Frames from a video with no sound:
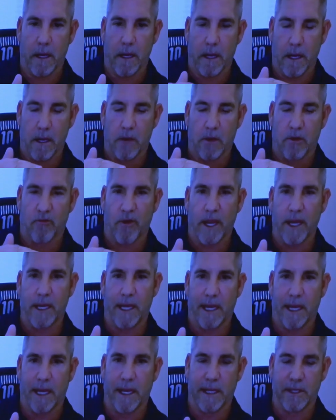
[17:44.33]
a
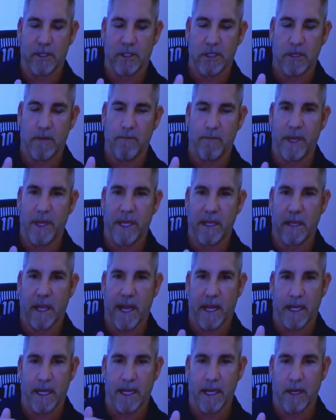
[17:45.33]
gradient. It shouldn't be like
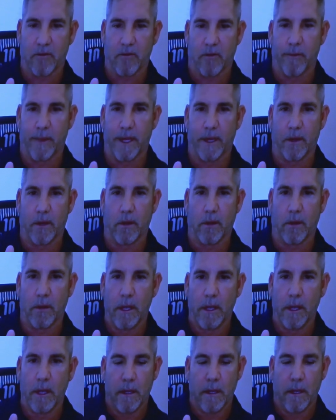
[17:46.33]
an
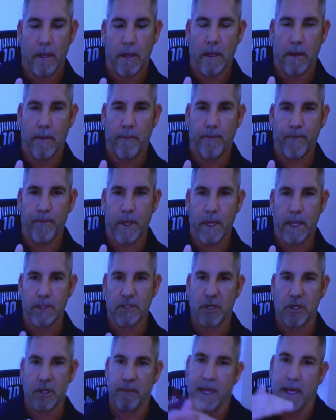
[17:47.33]
incremental. It
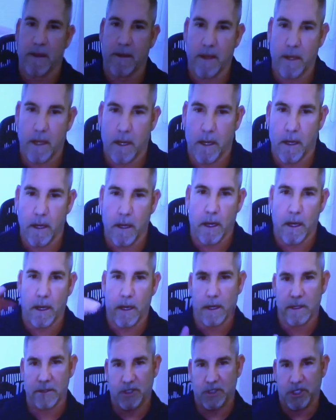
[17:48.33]
should be
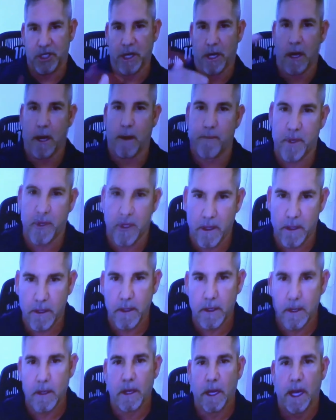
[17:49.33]
a jump.
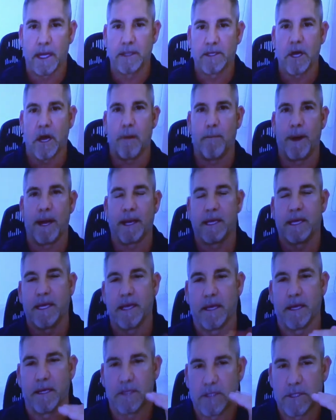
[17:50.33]
I taught my
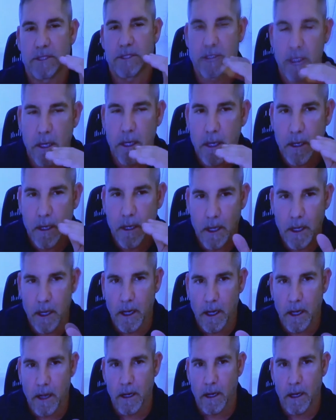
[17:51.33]
kids,
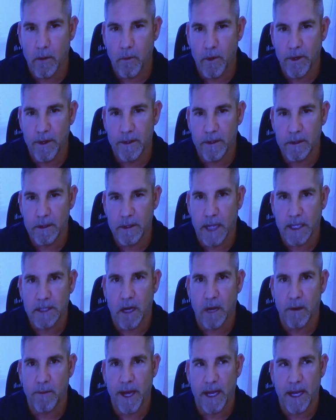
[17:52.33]
when I taught
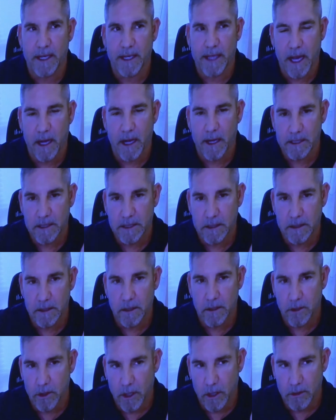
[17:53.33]
them how to count, I said,
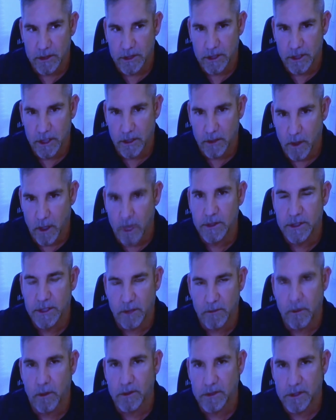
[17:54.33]
look, you go 0.
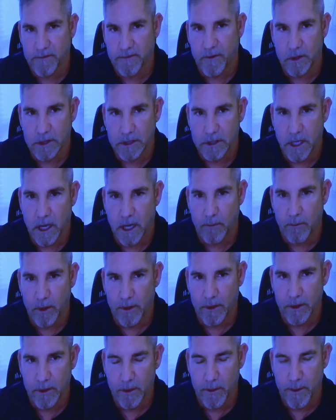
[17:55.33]
0 is the first number in the
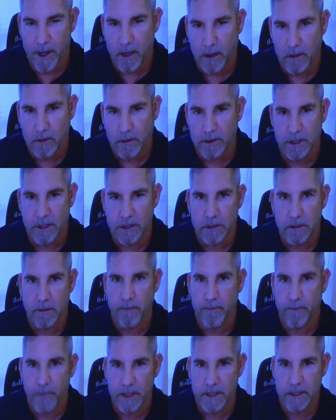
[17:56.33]
numerical system.
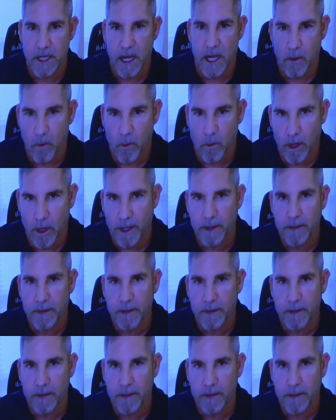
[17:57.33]
It's not 1.